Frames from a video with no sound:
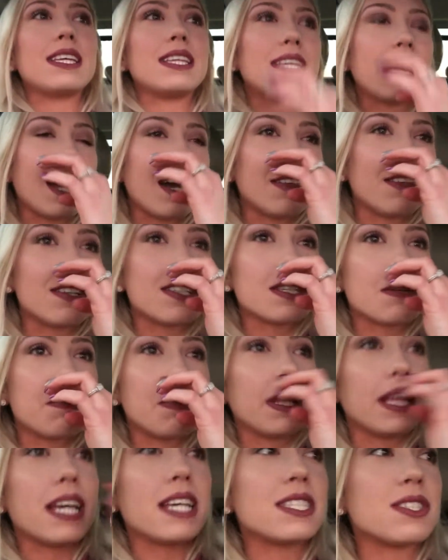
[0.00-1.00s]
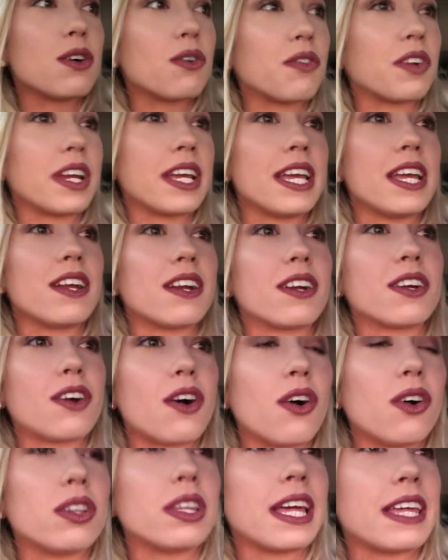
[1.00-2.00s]
Yeah, there's a place over here
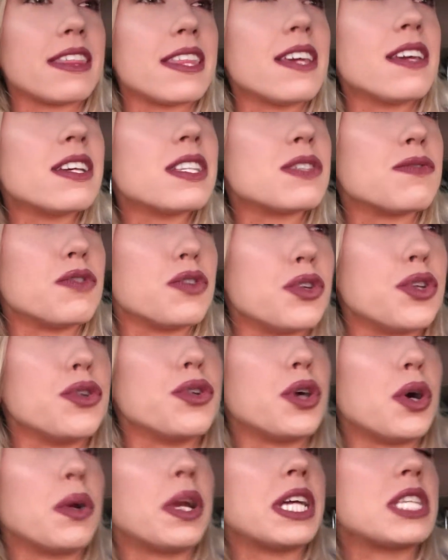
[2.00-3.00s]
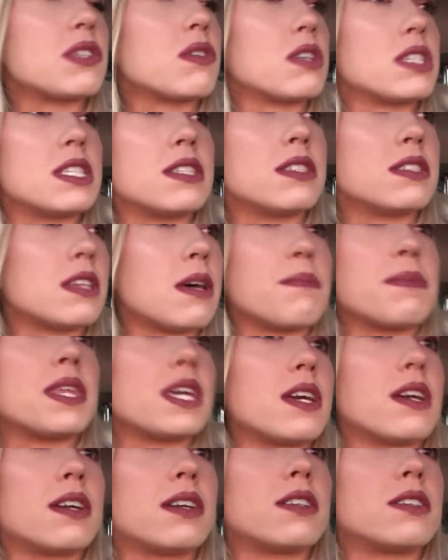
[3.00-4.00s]
called, I think it's Voodoo Donuts or
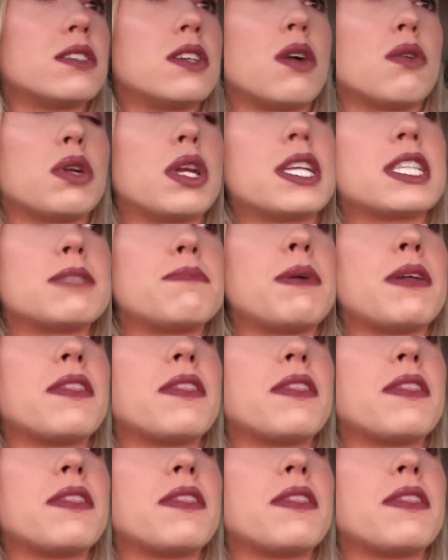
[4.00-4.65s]
something Donuts,